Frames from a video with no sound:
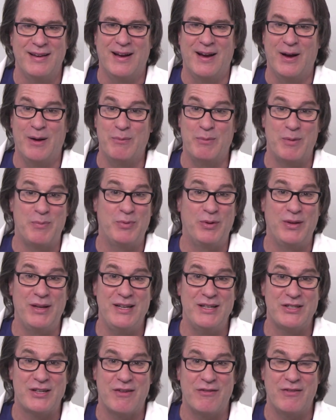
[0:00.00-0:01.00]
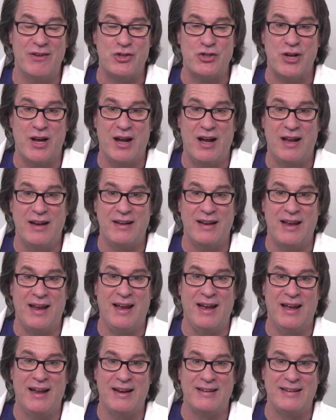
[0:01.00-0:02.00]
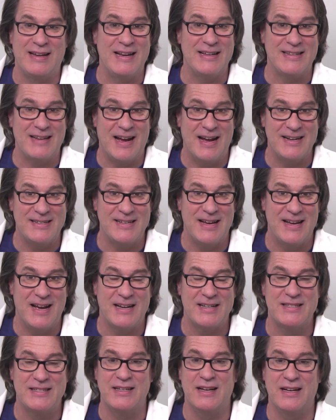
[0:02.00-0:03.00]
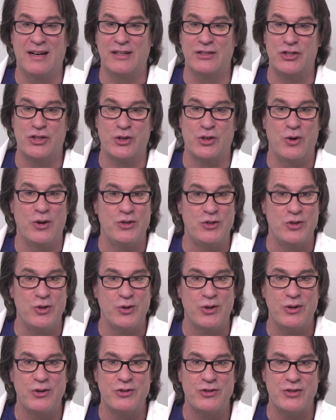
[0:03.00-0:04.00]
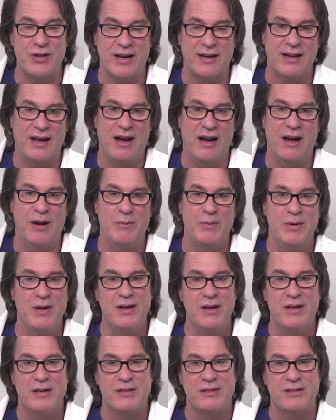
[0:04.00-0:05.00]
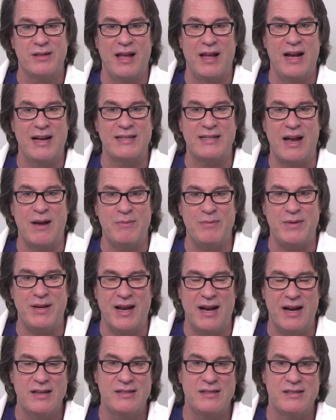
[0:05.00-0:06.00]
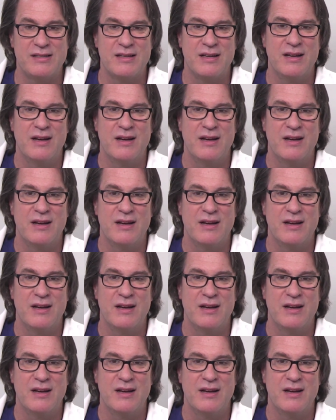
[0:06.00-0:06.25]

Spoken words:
But please give it a shot and get in contact. Just go to twocanoes.com/MDS.